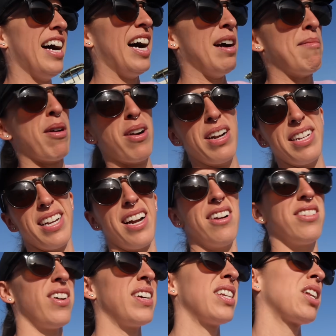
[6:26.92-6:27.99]
I'm already
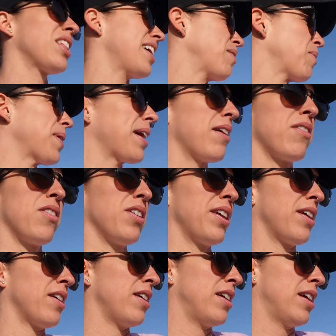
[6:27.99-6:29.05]
tired though. I did a leg workout
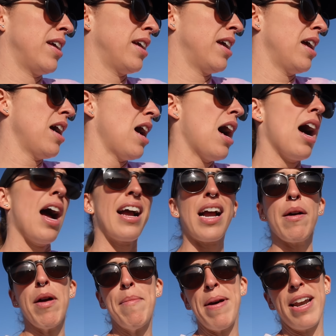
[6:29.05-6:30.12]
earlier. I
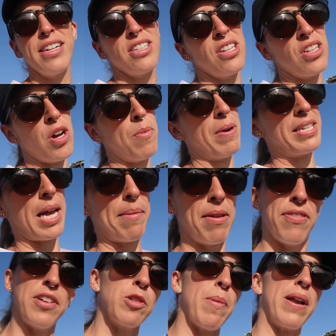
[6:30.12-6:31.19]
got my medicine though. My
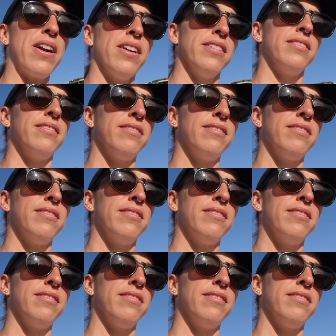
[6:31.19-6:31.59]
tummy feels better.